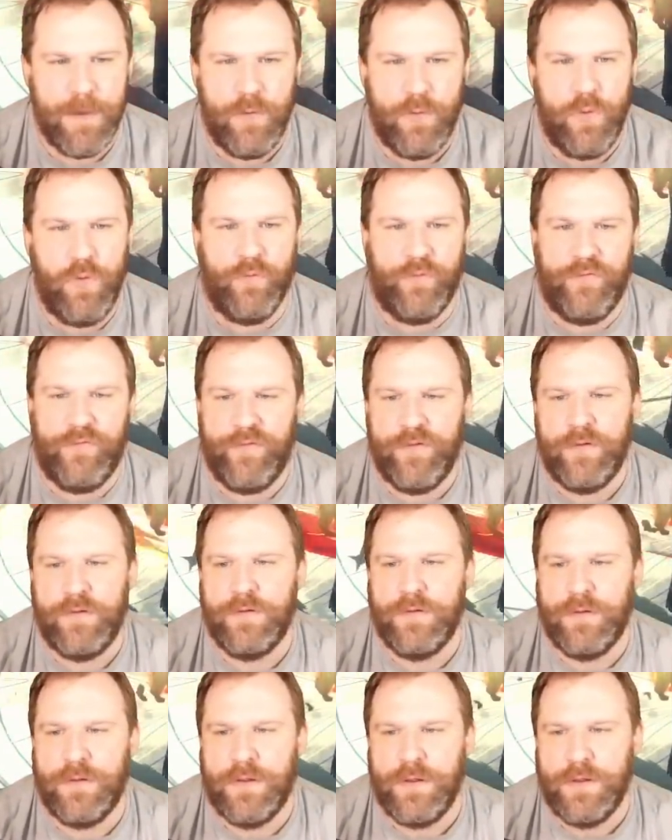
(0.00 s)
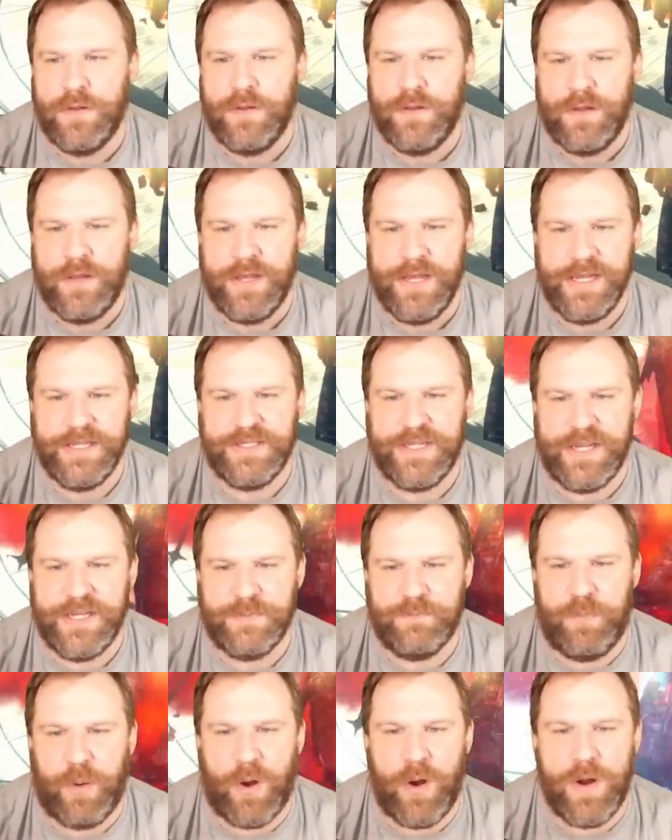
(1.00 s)
Oof.
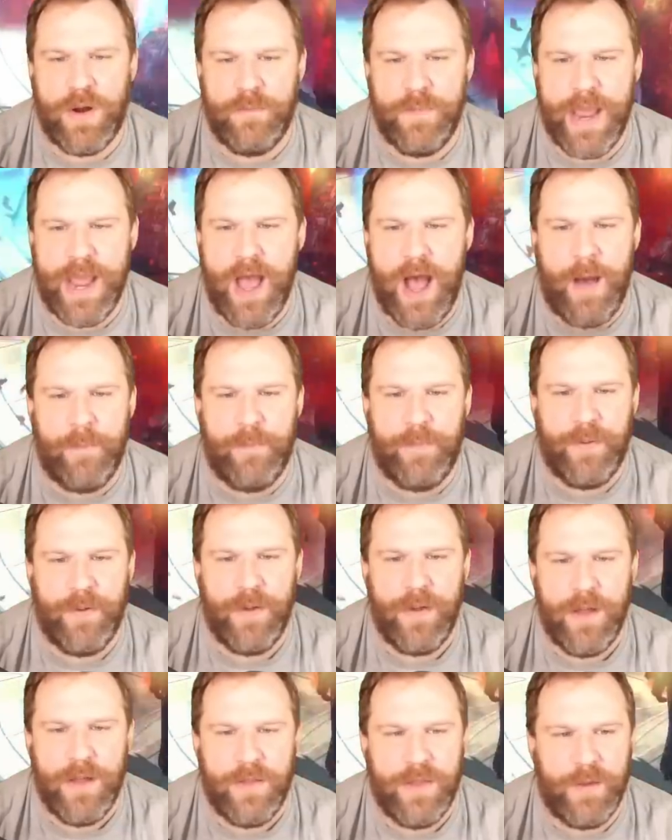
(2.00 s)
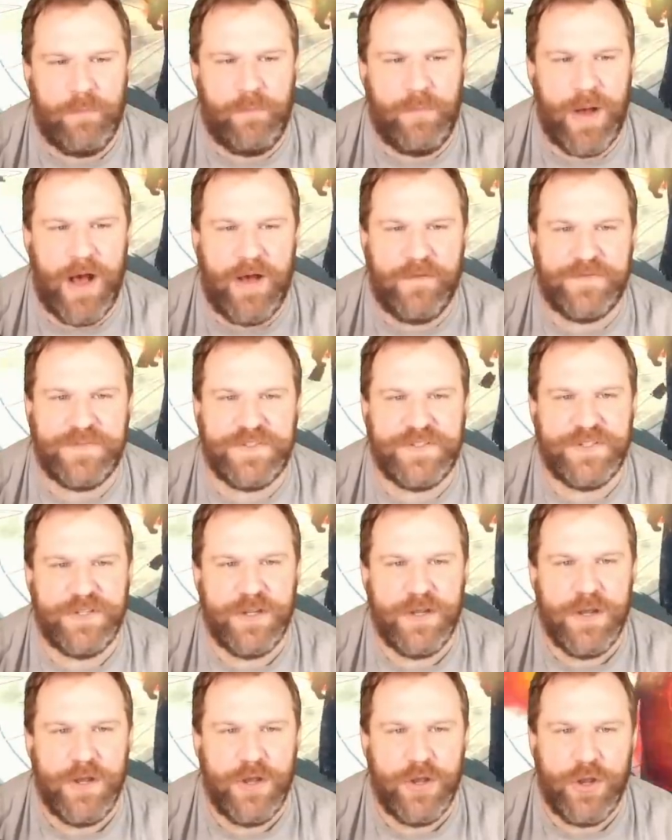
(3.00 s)
He's burning me up. The buffs.
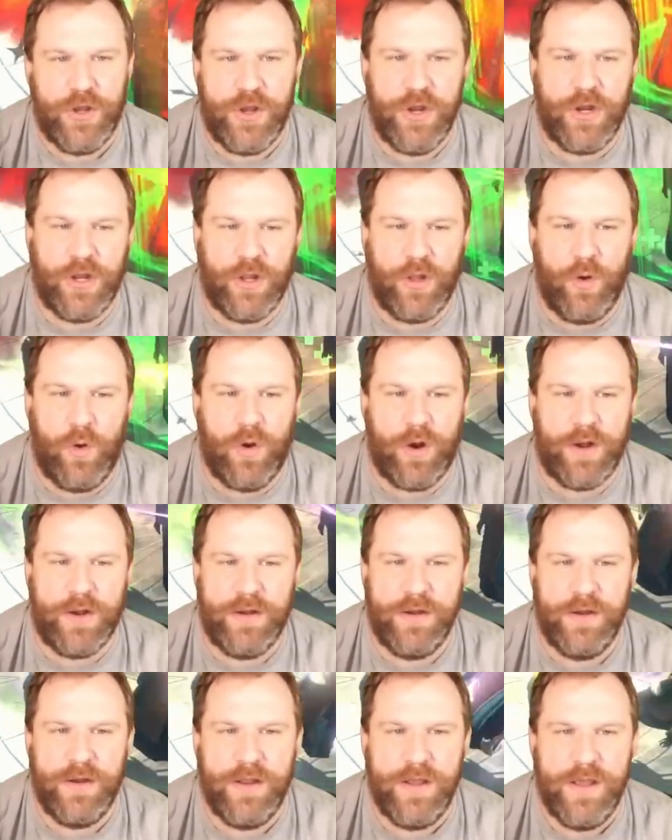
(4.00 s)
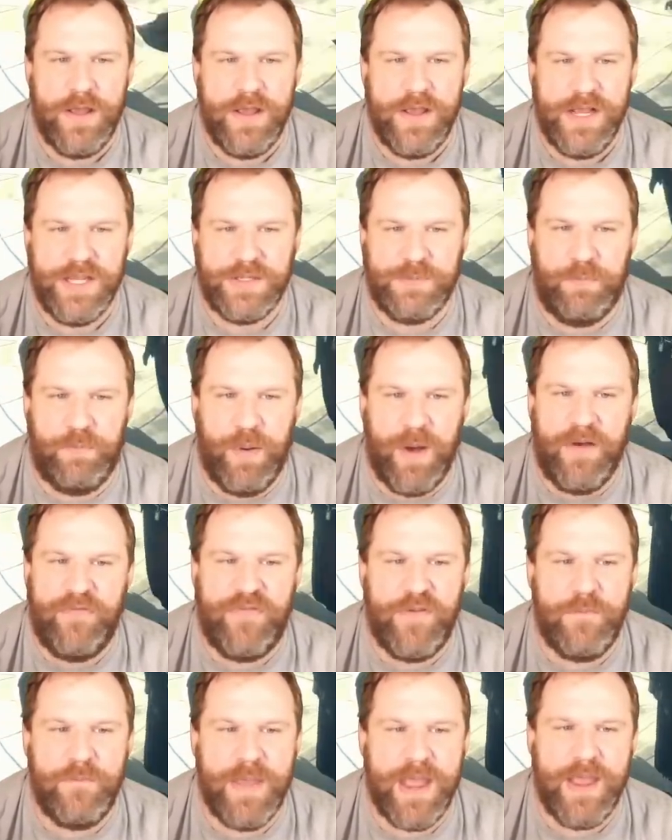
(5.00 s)
Good Lord. He's
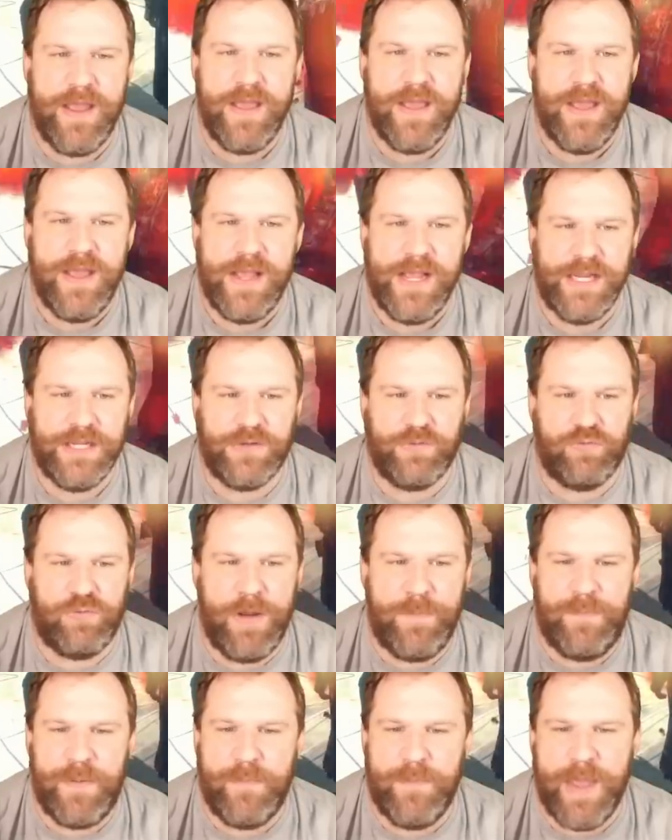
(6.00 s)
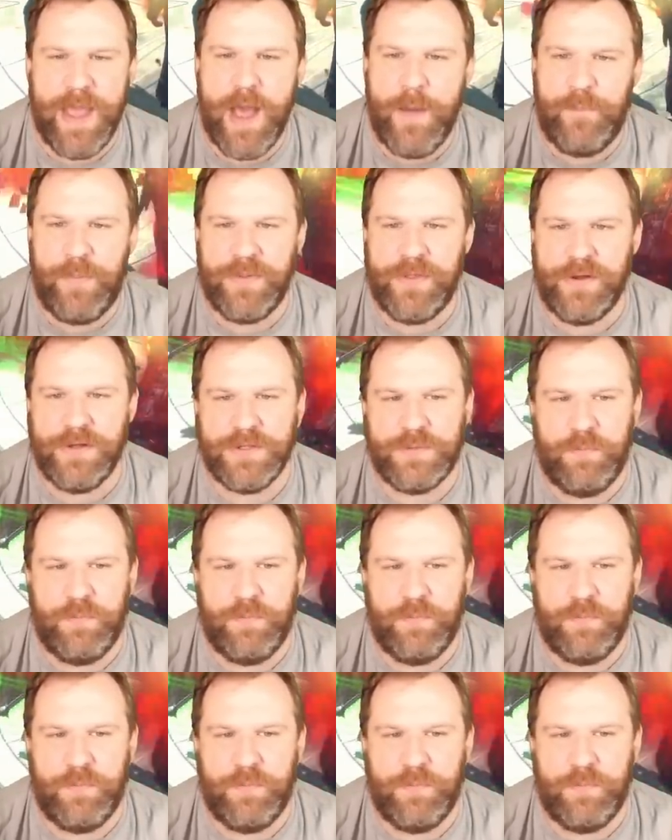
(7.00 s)
buffing me. He's ripping me up with those